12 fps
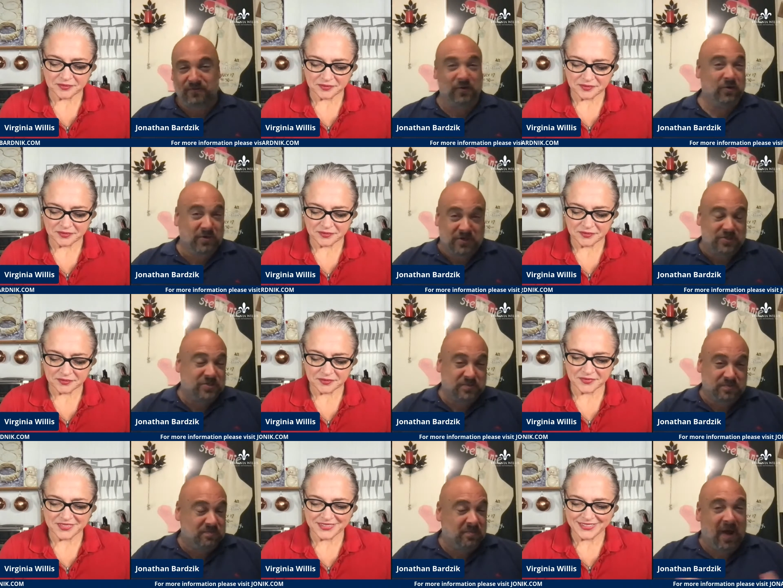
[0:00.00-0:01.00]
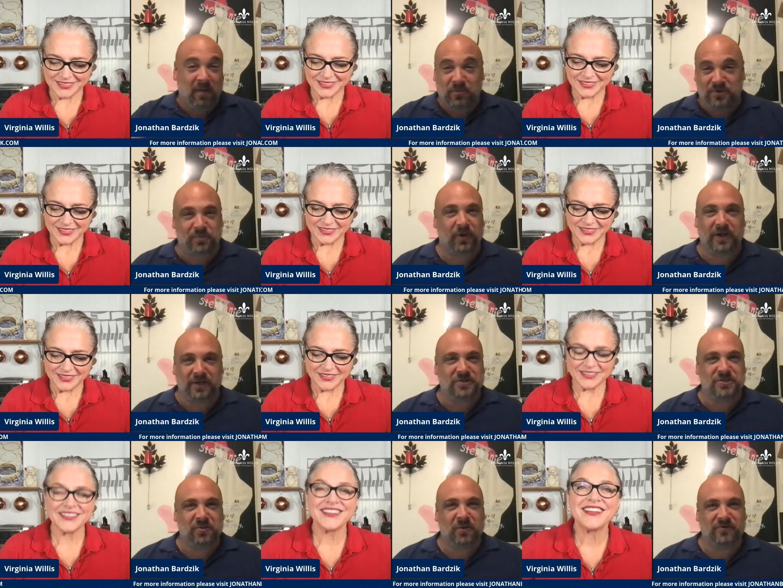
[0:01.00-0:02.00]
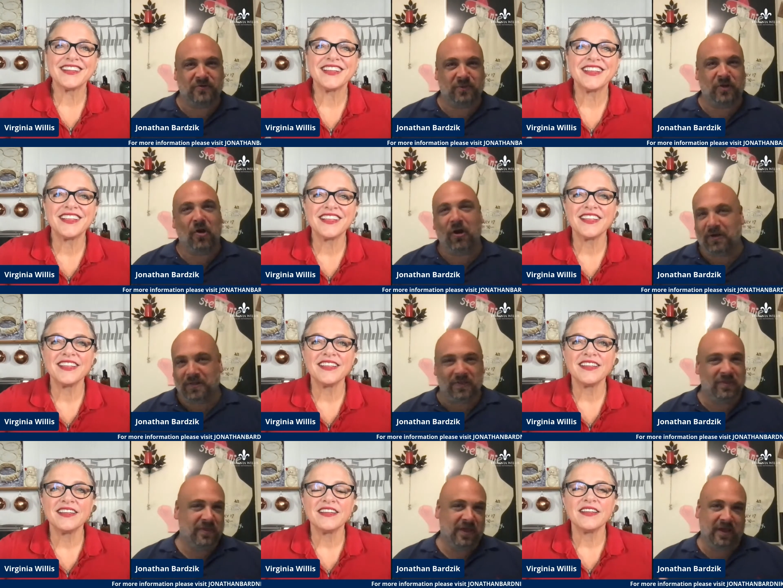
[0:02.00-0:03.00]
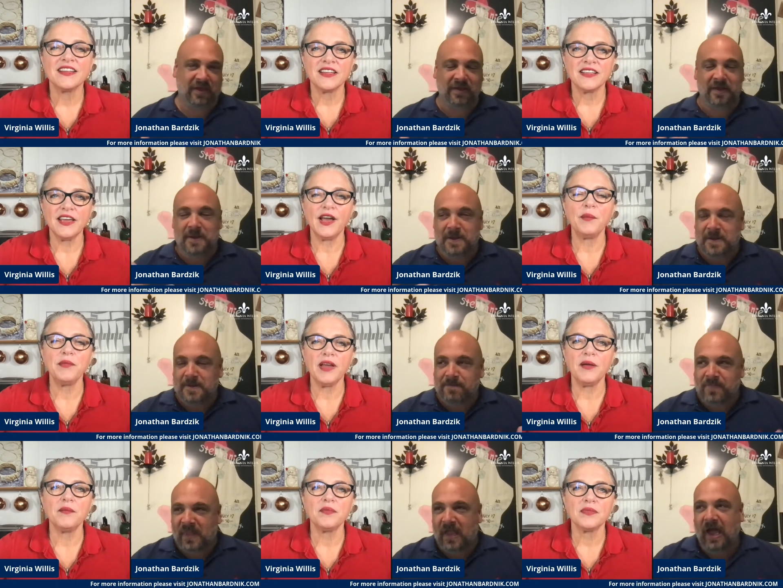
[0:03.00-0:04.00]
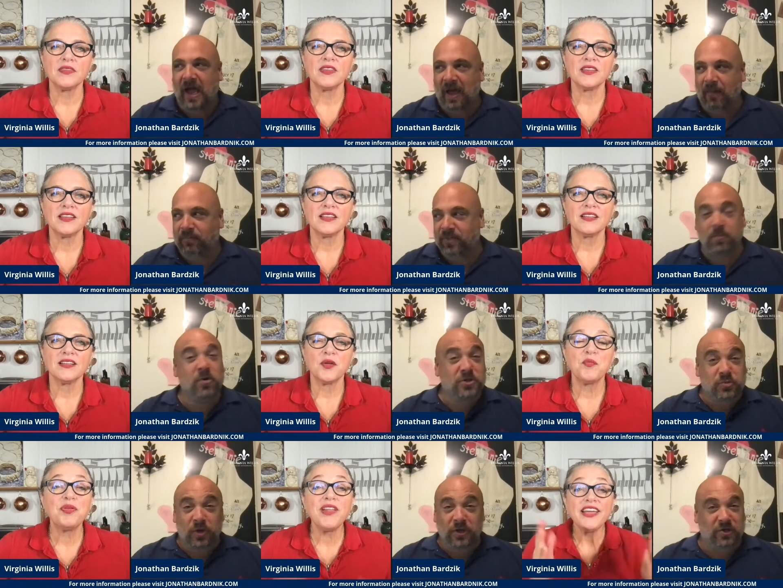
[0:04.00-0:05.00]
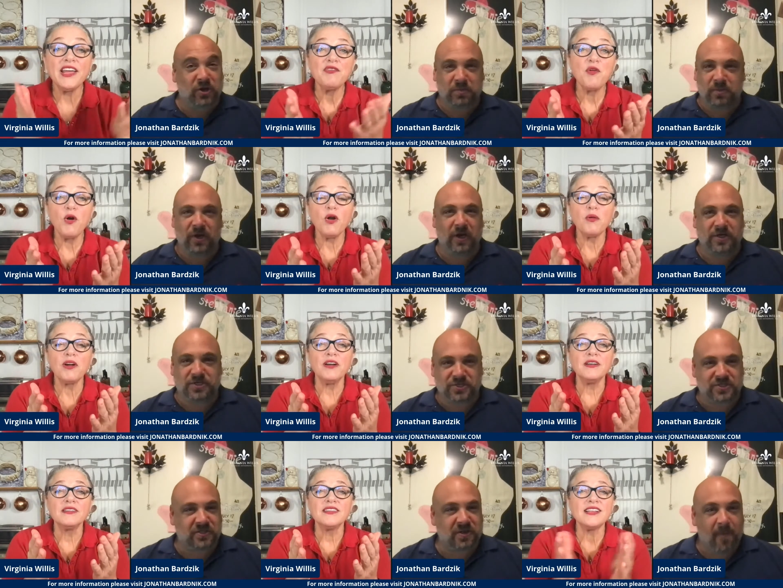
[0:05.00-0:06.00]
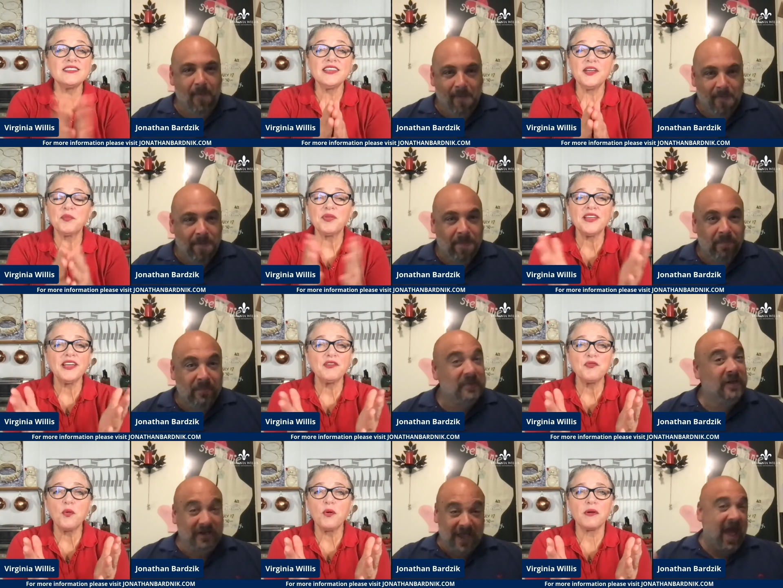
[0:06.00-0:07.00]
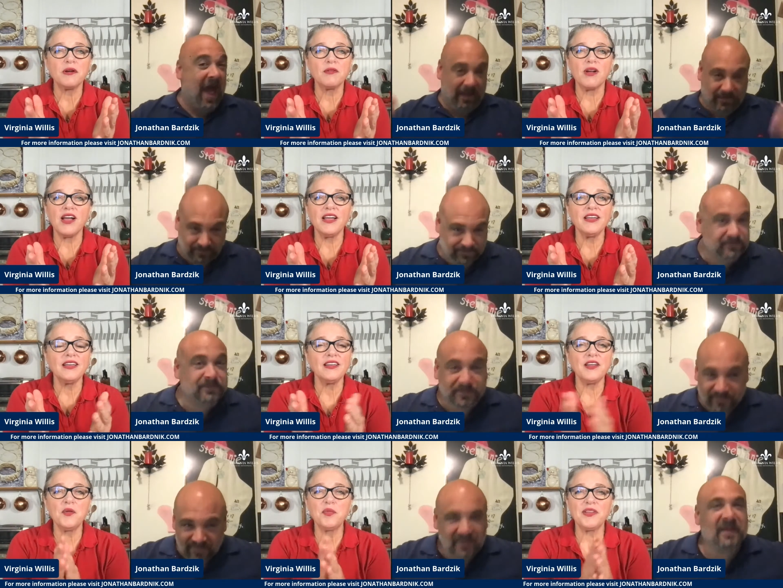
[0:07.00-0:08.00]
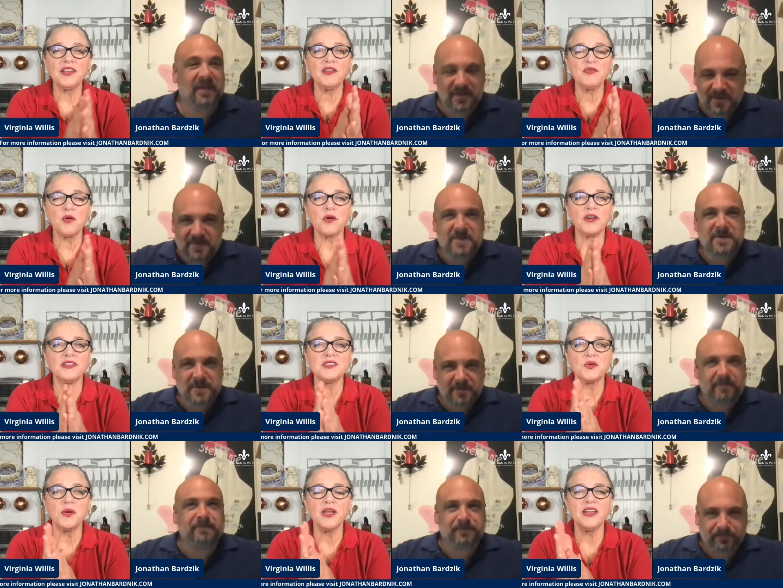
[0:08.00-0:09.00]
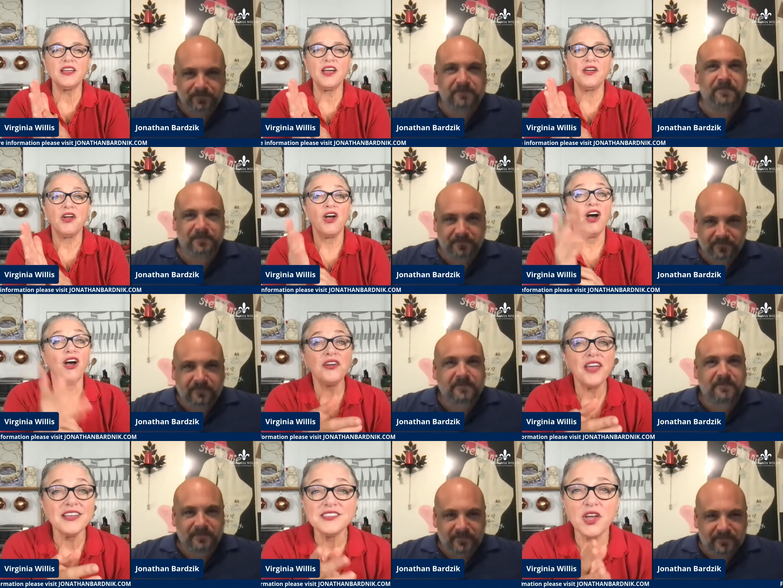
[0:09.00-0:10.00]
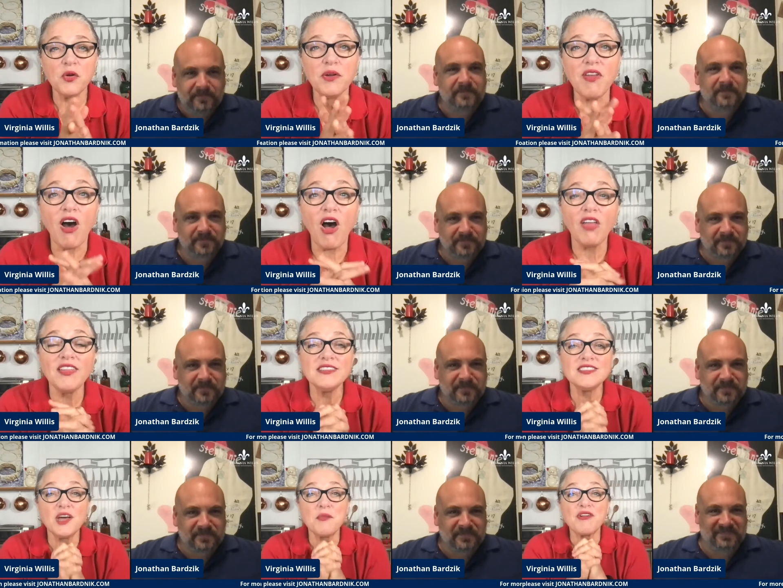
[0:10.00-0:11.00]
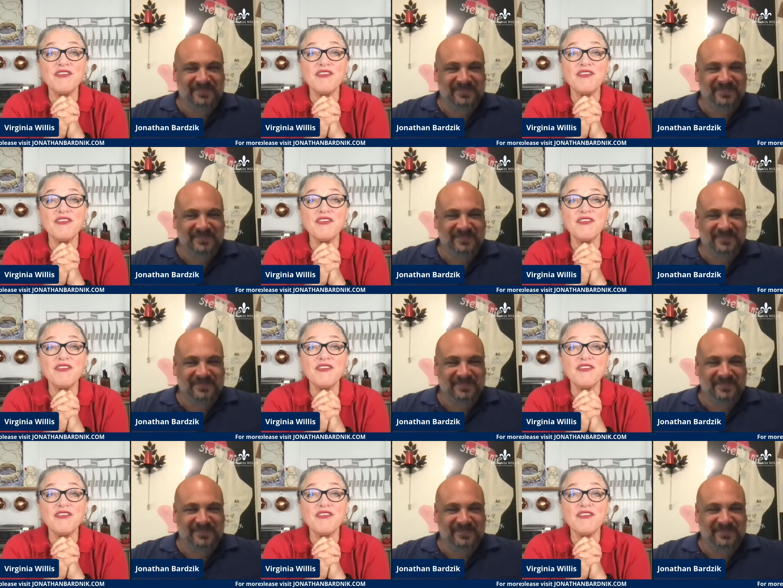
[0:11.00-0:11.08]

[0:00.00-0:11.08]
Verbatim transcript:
Speaker 1: food because mom was bringing in so much from the garden. The yeah, yeah. Um, the moosewood plant forward.
Speaker 2: That's it. Plant forward, yeah. right? You know, plant forward is the way to go. Okay, so with all these summer